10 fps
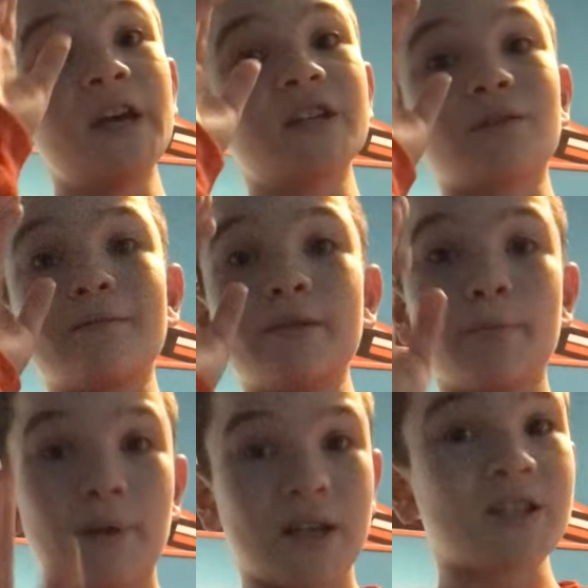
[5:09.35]
It's going to be
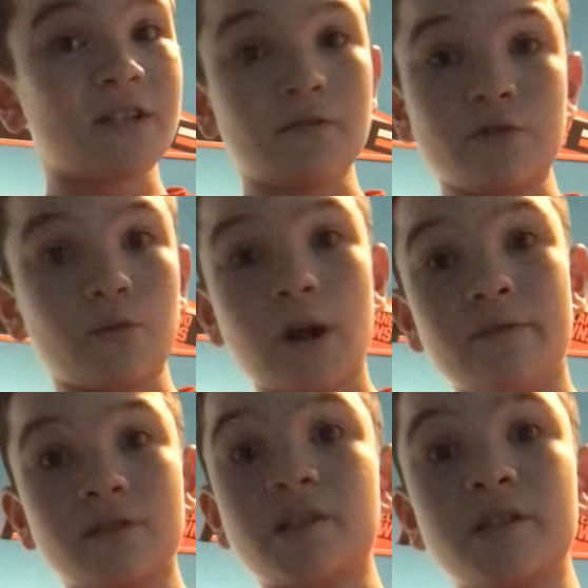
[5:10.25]
the best series you'll
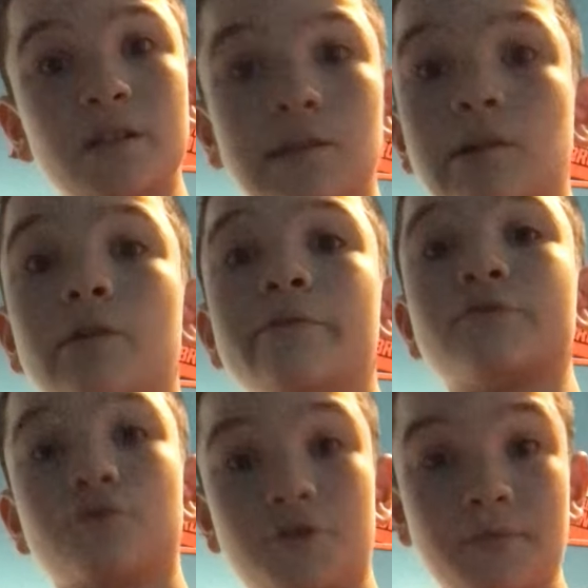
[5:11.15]
ever see in your life.
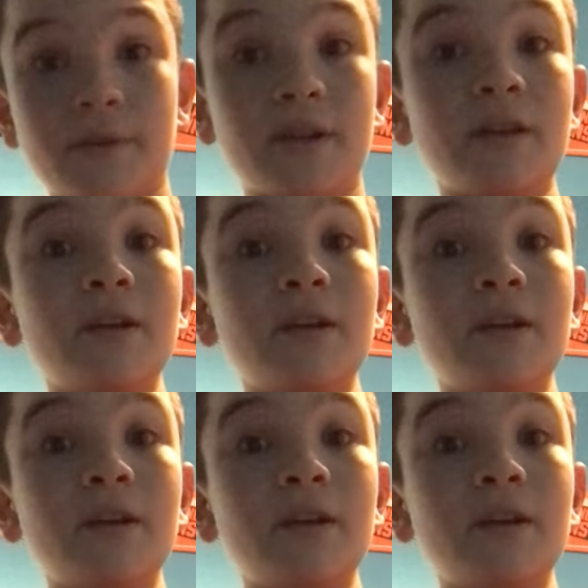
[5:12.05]
Trust me.